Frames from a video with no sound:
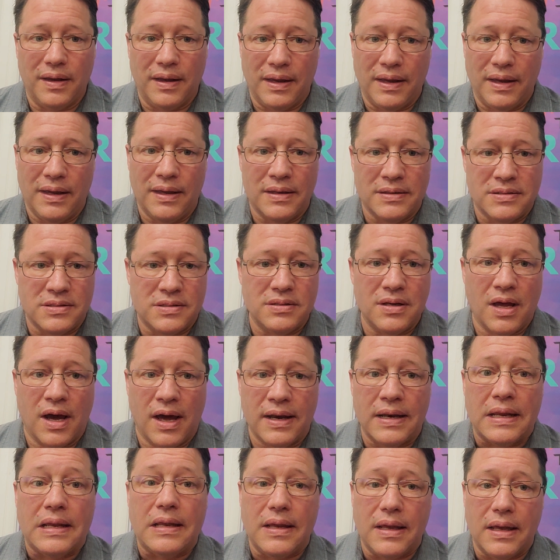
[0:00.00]
it's
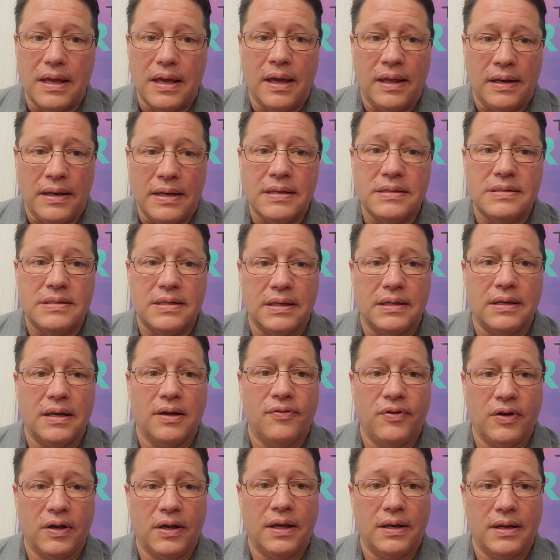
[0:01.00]
not an
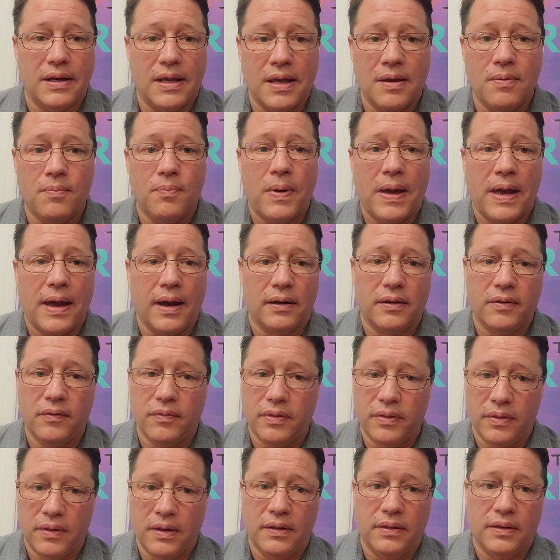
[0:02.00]
insignificant impact
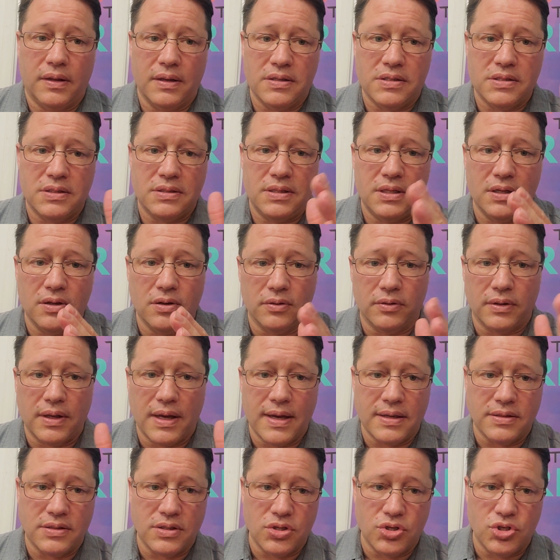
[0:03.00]
that this tilt,
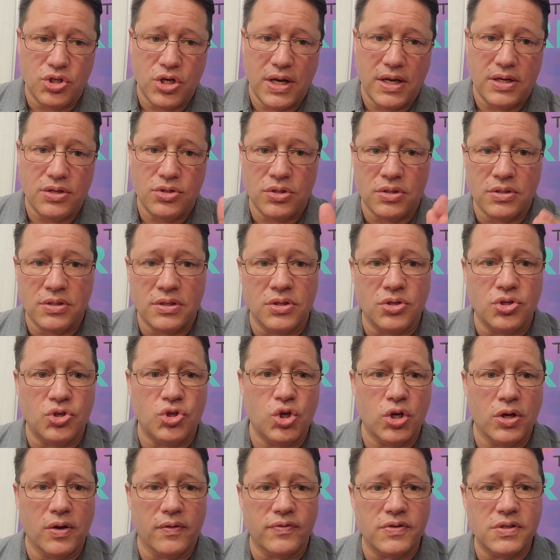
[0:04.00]
as it changes and
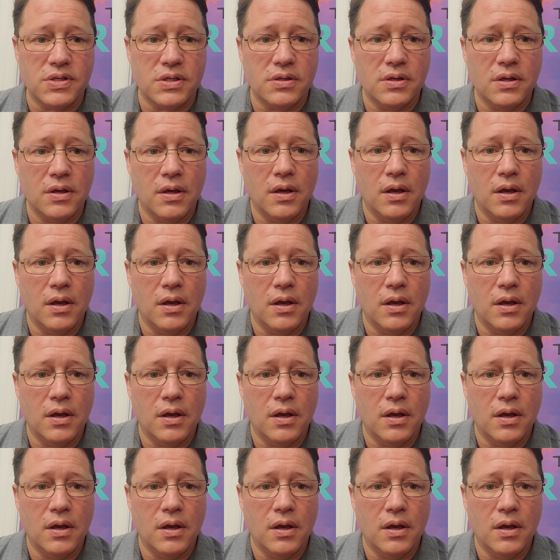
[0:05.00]
shifts.